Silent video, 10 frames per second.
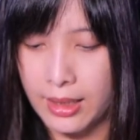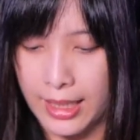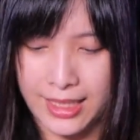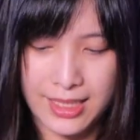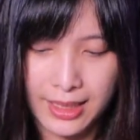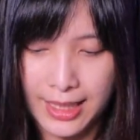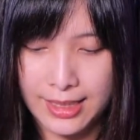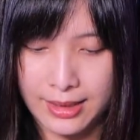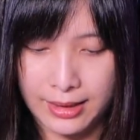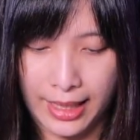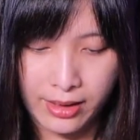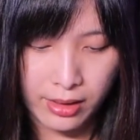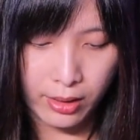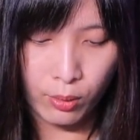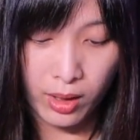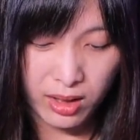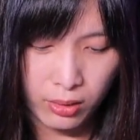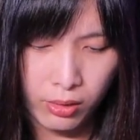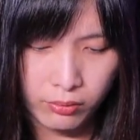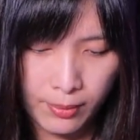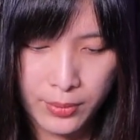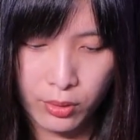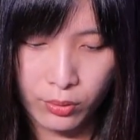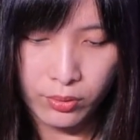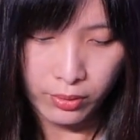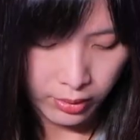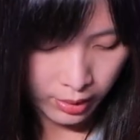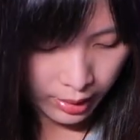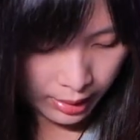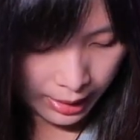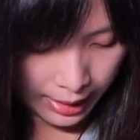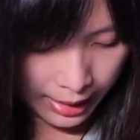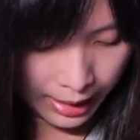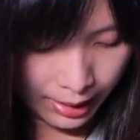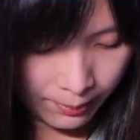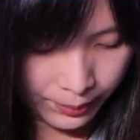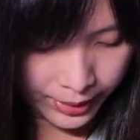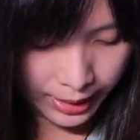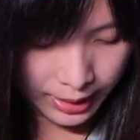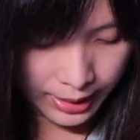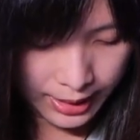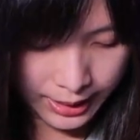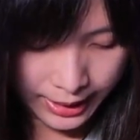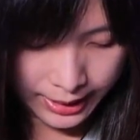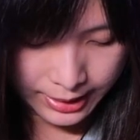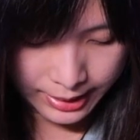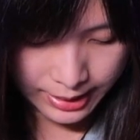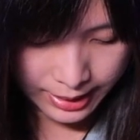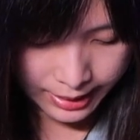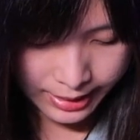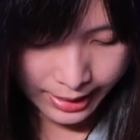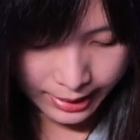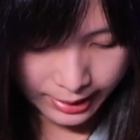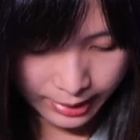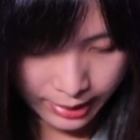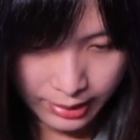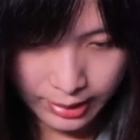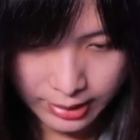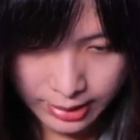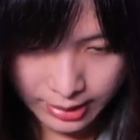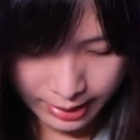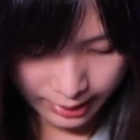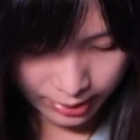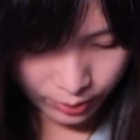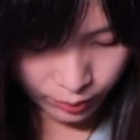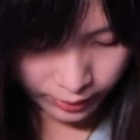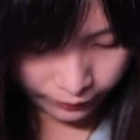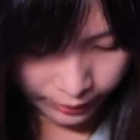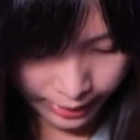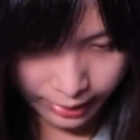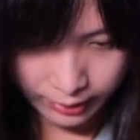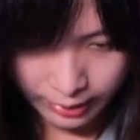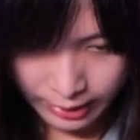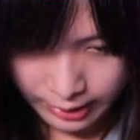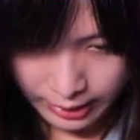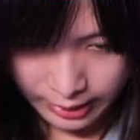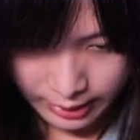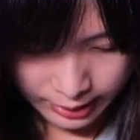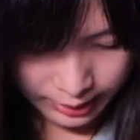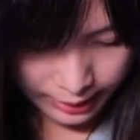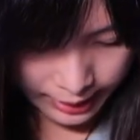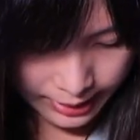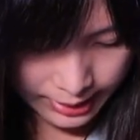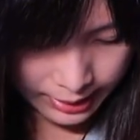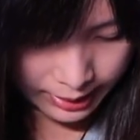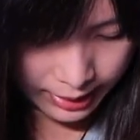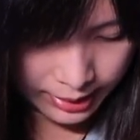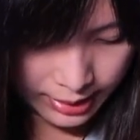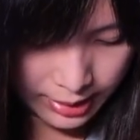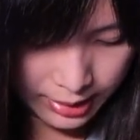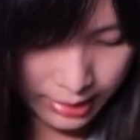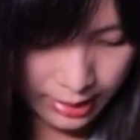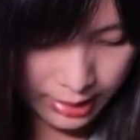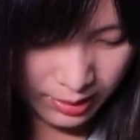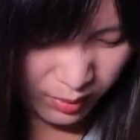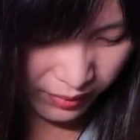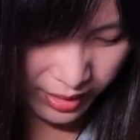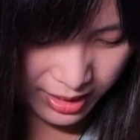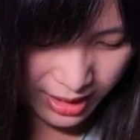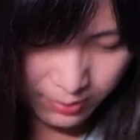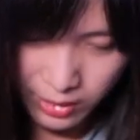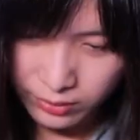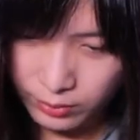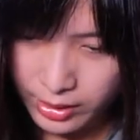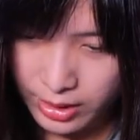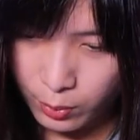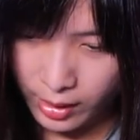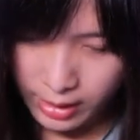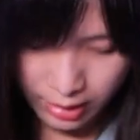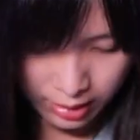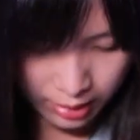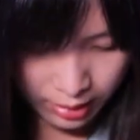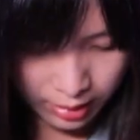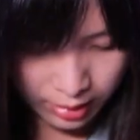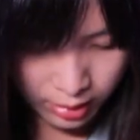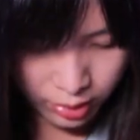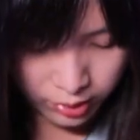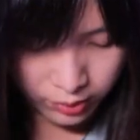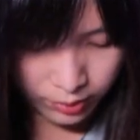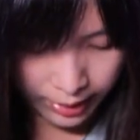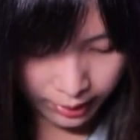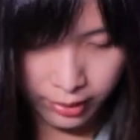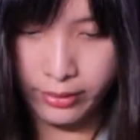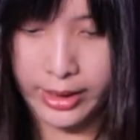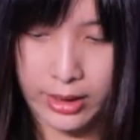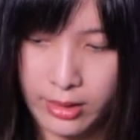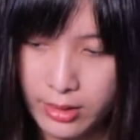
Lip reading: I can see that's actually quite a long grub screw. But in any case, let's just get that sorted for now. I can see the consistency with the 6 mil, which is 1, 2, and 3.